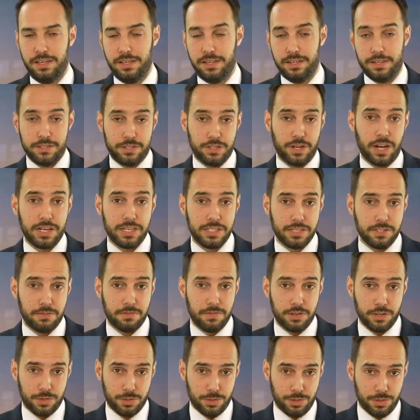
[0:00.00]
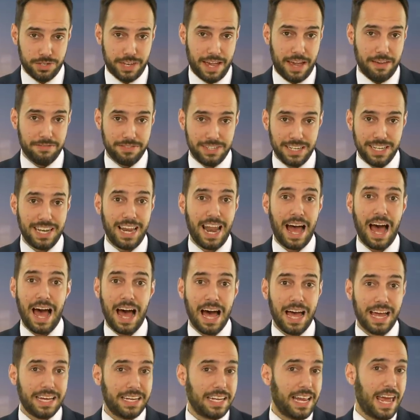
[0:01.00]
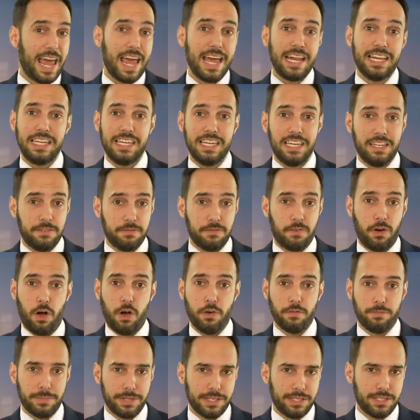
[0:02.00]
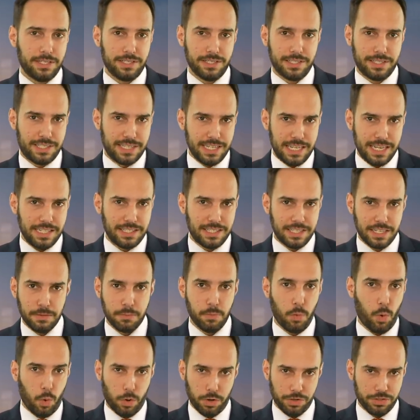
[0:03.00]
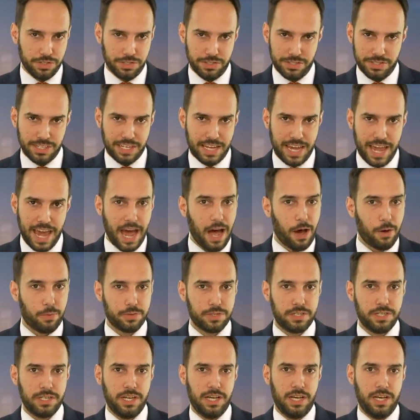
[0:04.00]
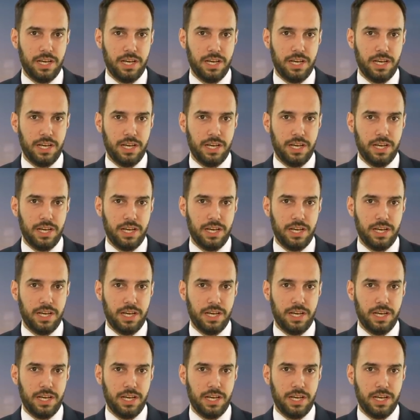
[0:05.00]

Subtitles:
And Chinese officials have denied any involvement in seizing Morrison's account.